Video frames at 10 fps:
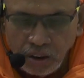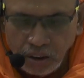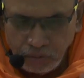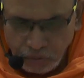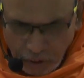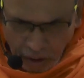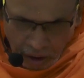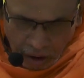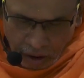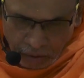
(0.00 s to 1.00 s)
If
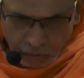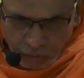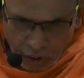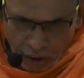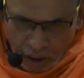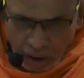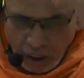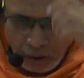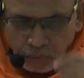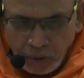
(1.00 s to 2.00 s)
we all
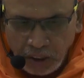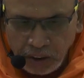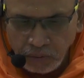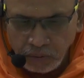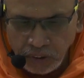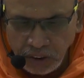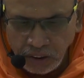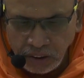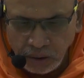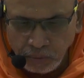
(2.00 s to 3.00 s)
are part of
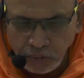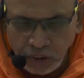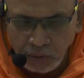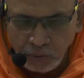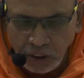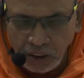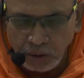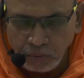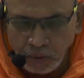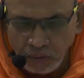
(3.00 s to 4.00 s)
some same higher
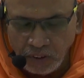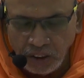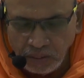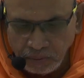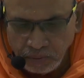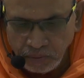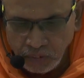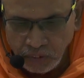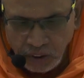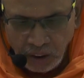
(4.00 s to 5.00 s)
power,
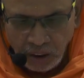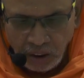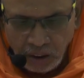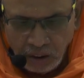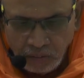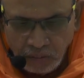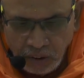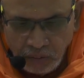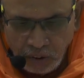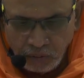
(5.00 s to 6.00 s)
why
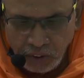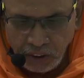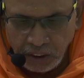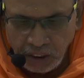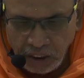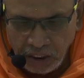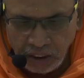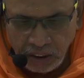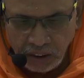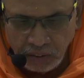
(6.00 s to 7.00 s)
were we
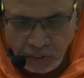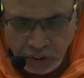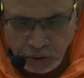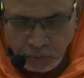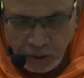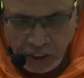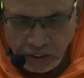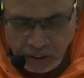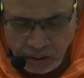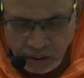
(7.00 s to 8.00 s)
created in the first
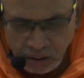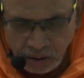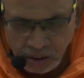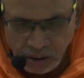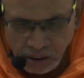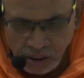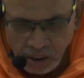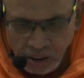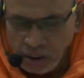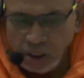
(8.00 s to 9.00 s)
place?
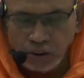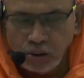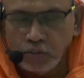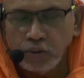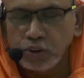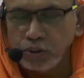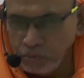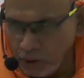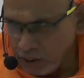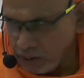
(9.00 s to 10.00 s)
There is no first
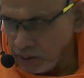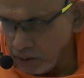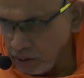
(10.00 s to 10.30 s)
place.